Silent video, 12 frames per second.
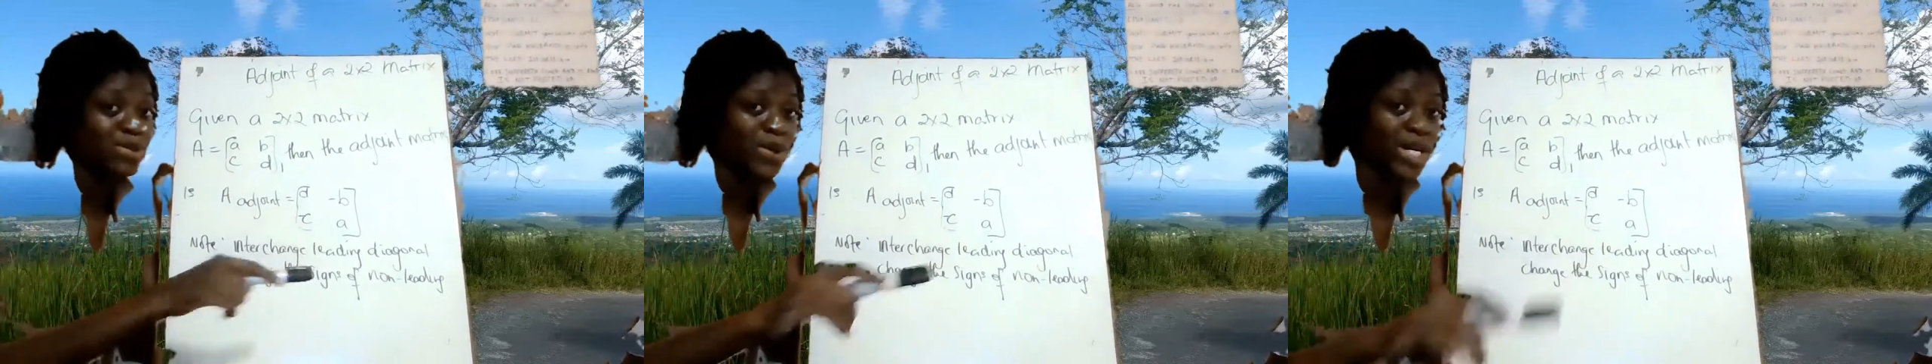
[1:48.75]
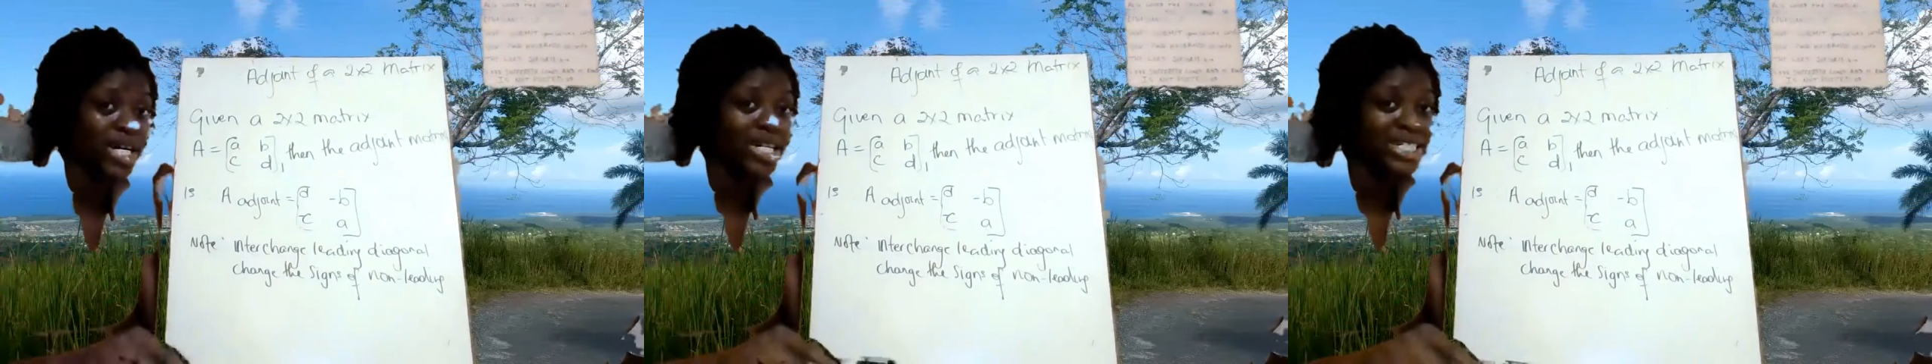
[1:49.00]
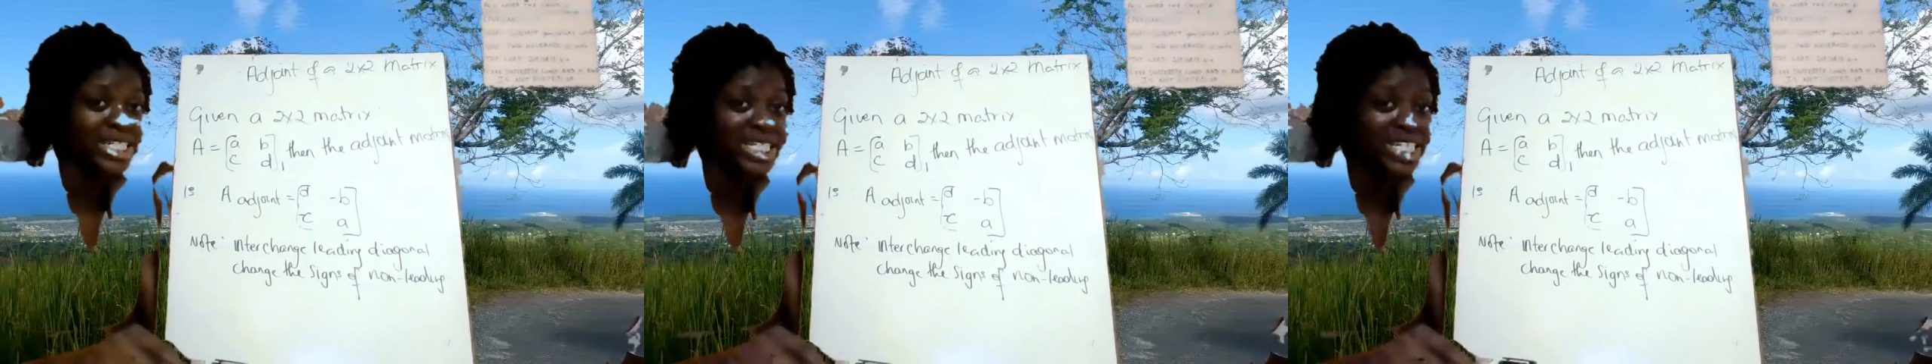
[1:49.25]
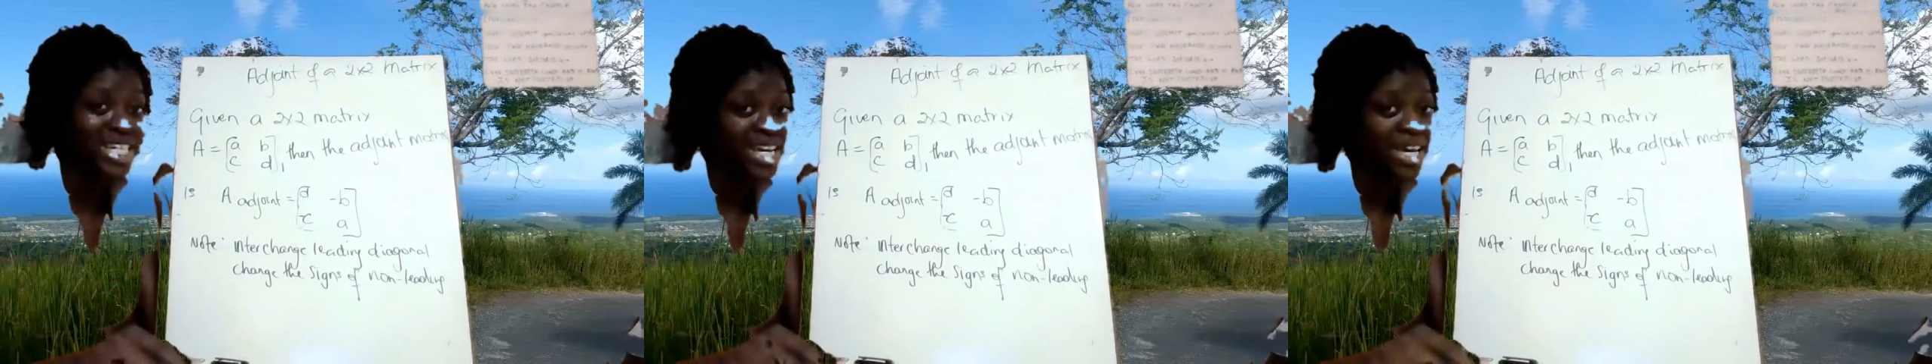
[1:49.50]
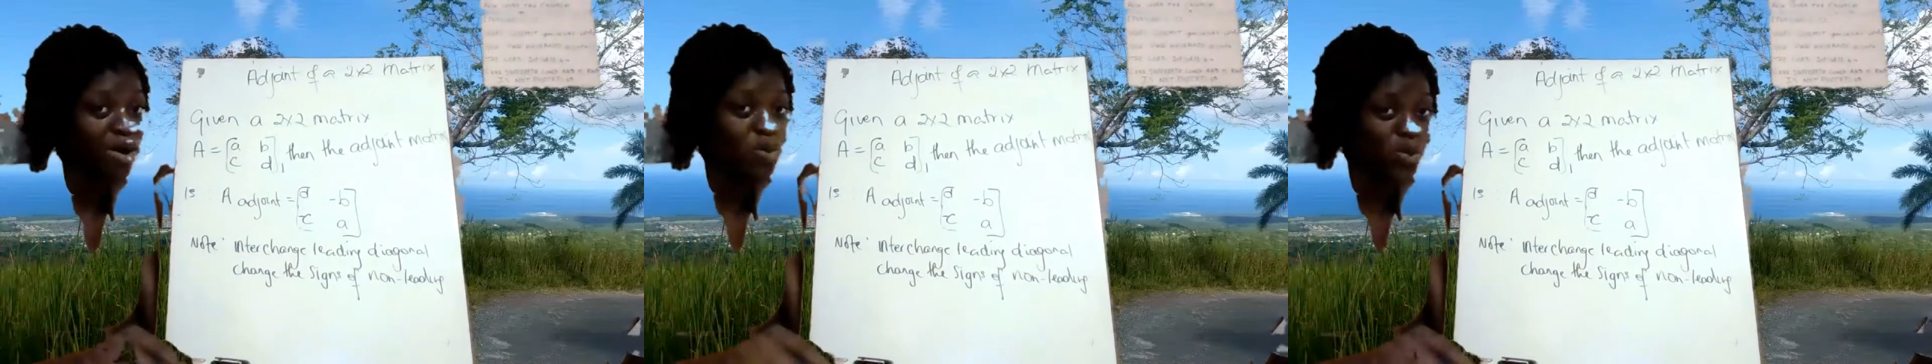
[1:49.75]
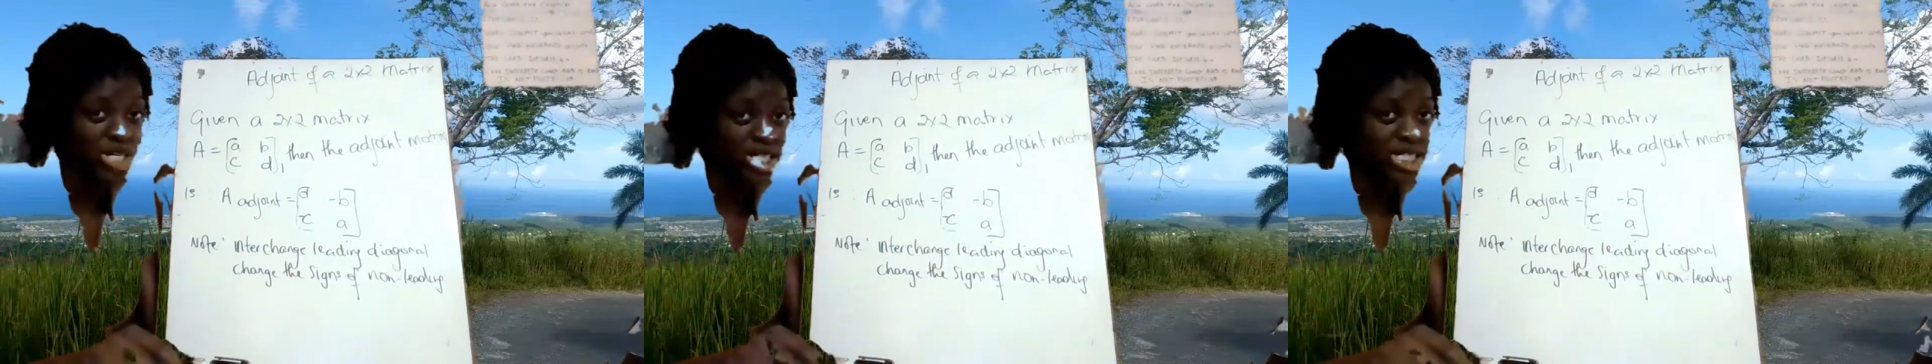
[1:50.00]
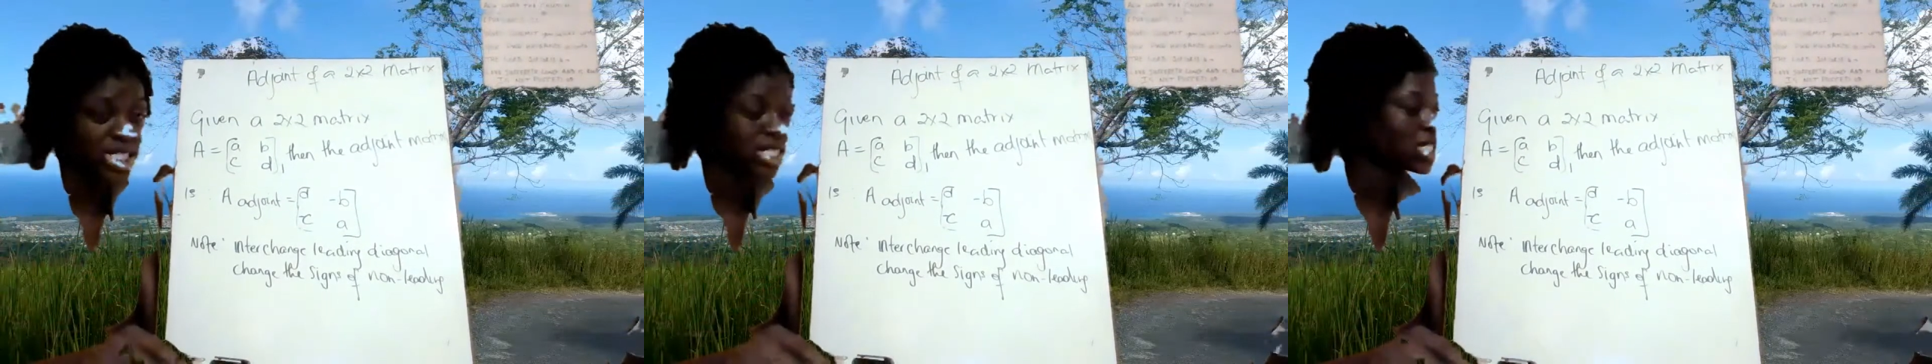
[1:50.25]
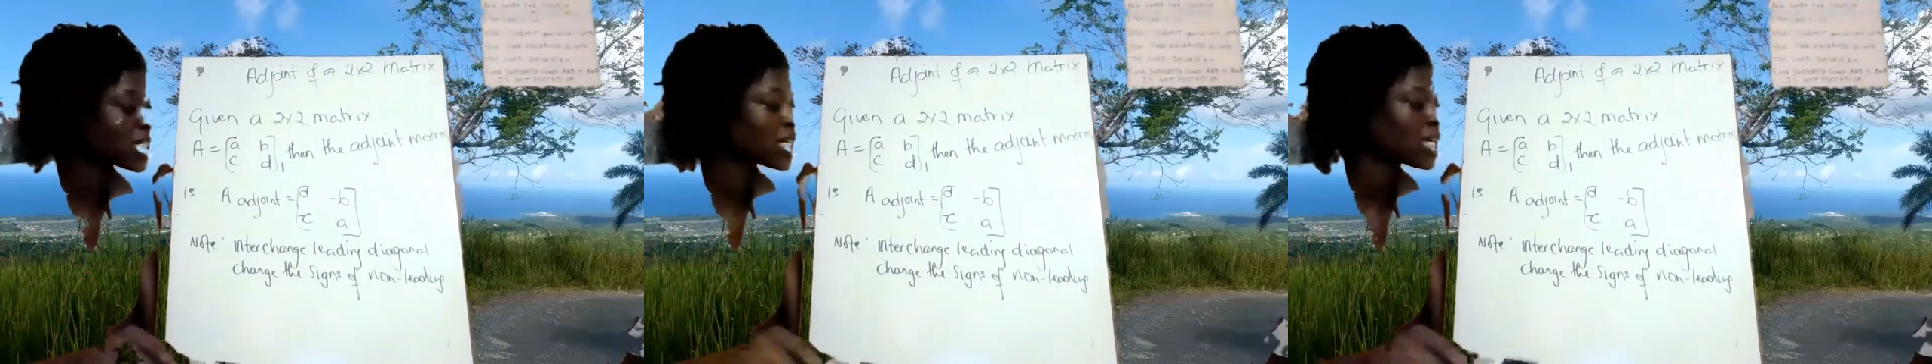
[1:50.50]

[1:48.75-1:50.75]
where D was.